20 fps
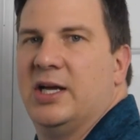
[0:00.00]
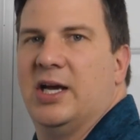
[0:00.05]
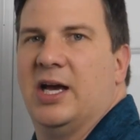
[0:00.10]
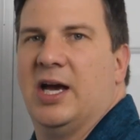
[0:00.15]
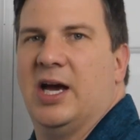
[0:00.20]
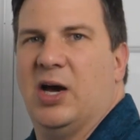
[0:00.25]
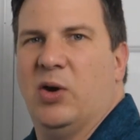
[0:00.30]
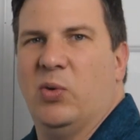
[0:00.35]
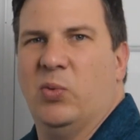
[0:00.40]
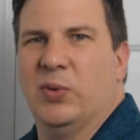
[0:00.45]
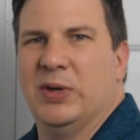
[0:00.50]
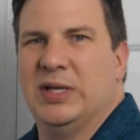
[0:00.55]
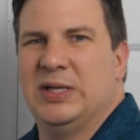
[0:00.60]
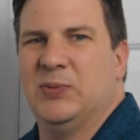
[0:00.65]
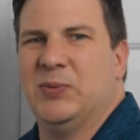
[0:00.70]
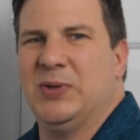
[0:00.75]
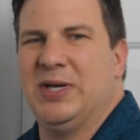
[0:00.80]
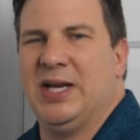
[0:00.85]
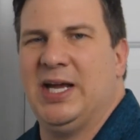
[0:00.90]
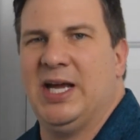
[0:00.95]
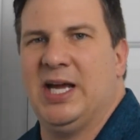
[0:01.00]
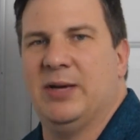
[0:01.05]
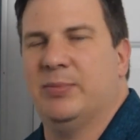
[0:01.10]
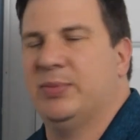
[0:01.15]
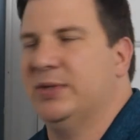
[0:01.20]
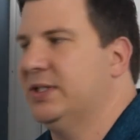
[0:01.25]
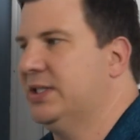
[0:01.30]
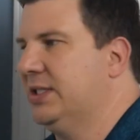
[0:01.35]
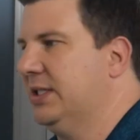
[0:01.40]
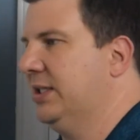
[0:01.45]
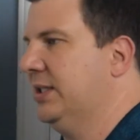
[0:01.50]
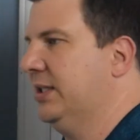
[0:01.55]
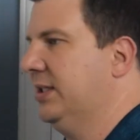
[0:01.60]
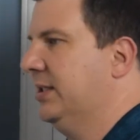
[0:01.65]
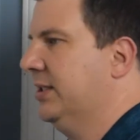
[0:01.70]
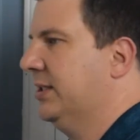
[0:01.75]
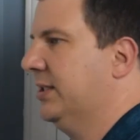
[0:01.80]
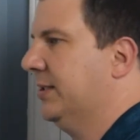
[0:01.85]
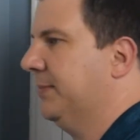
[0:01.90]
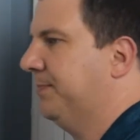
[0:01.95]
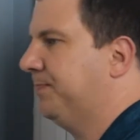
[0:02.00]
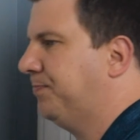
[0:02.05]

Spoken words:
what happens is